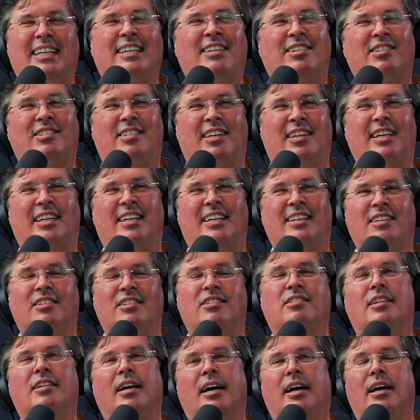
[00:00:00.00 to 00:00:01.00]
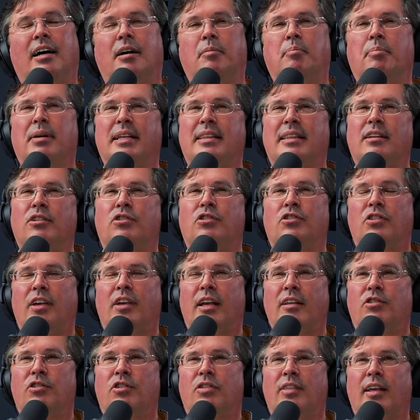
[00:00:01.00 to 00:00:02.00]
is. But this
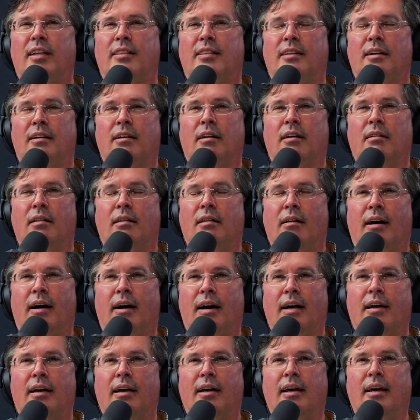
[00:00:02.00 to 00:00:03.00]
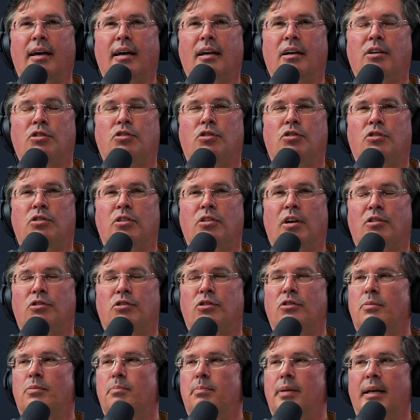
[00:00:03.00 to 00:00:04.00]
sense that the clock is just
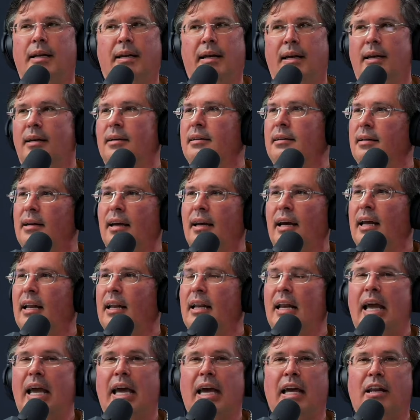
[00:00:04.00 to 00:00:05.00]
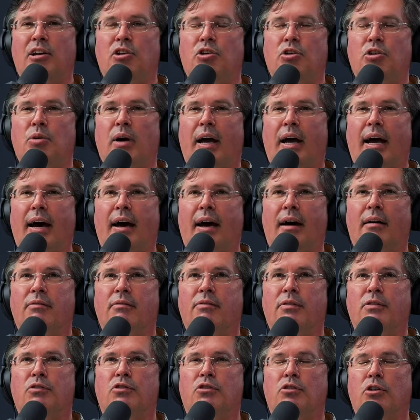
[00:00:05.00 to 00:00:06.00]
spinning, and you
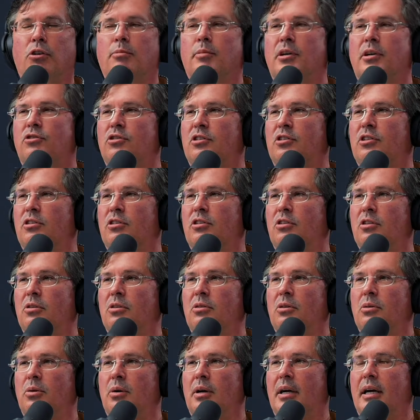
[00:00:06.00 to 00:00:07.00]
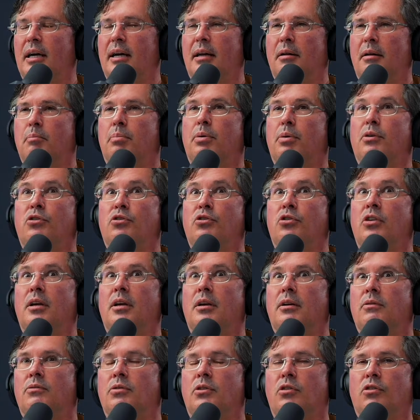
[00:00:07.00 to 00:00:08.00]
have so much to do and
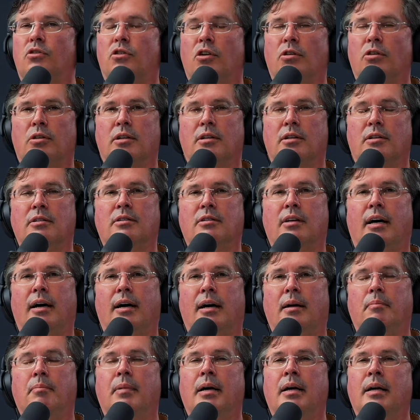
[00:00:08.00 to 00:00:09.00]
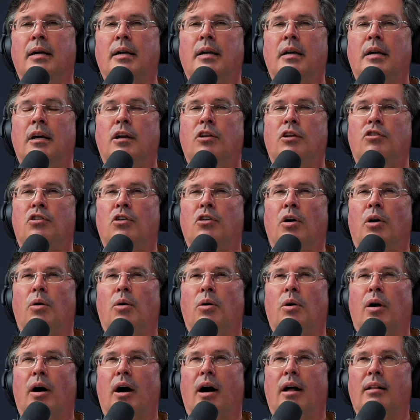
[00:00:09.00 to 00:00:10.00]
perceived so little time.
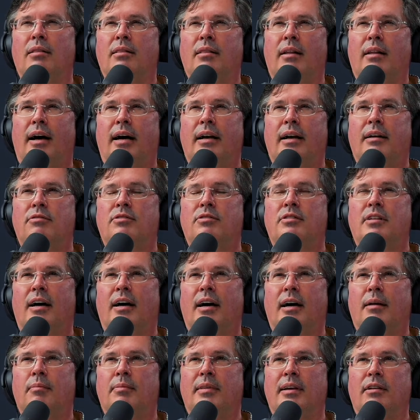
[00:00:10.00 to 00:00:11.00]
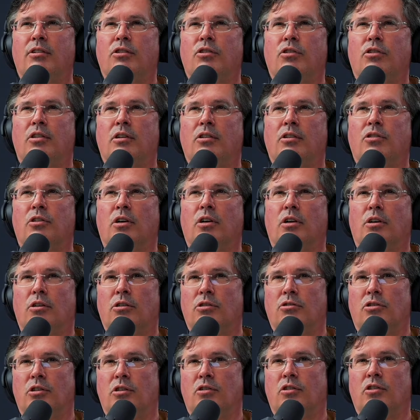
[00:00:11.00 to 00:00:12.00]
So a lot of time there's this
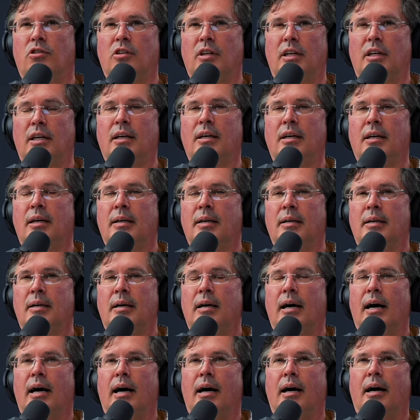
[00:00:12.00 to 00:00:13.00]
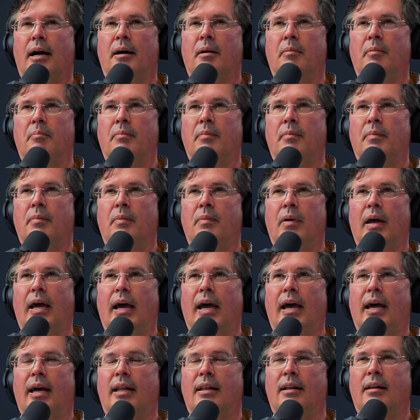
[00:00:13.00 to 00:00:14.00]
urgency,
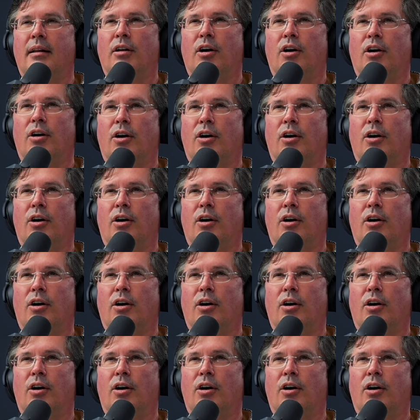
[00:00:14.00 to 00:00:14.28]
and